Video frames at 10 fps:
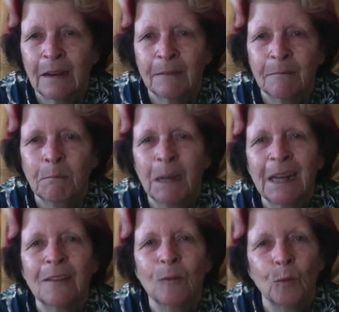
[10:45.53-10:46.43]

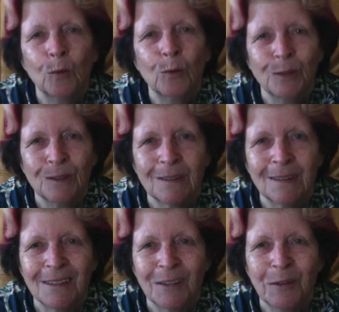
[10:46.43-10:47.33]
muddy the waters
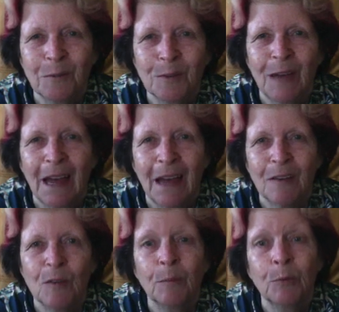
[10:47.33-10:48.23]
in terms of how
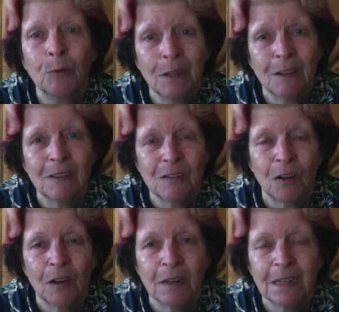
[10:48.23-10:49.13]
you are putting your
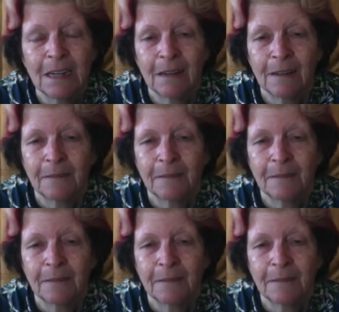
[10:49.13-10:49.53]
design together.